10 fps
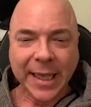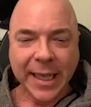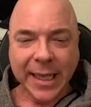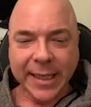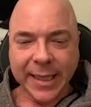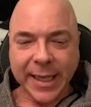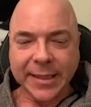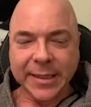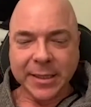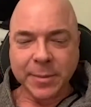And the guy
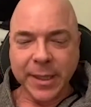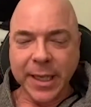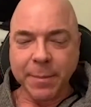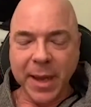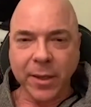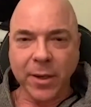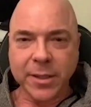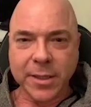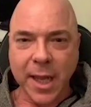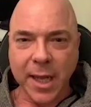tells me, hey, about
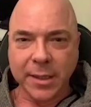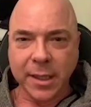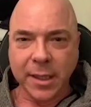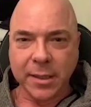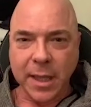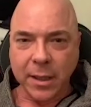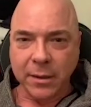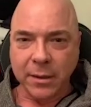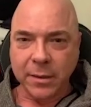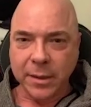last night. I was like,
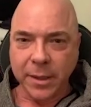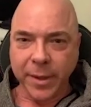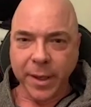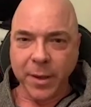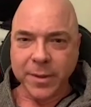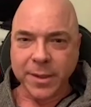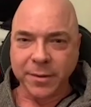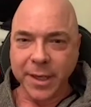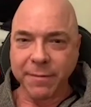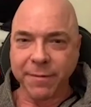oh, here we go. He wants a
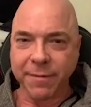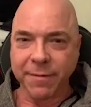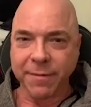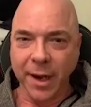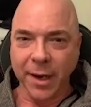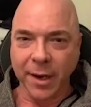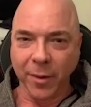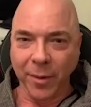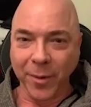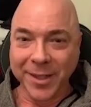refund, or
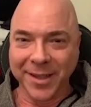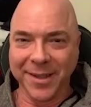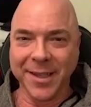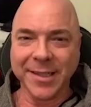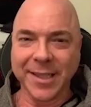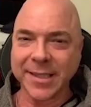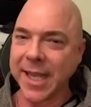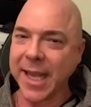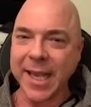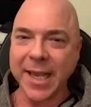he says,
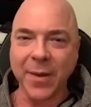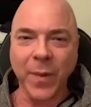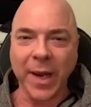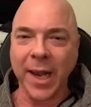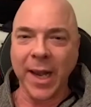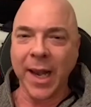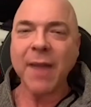hey, we loved it.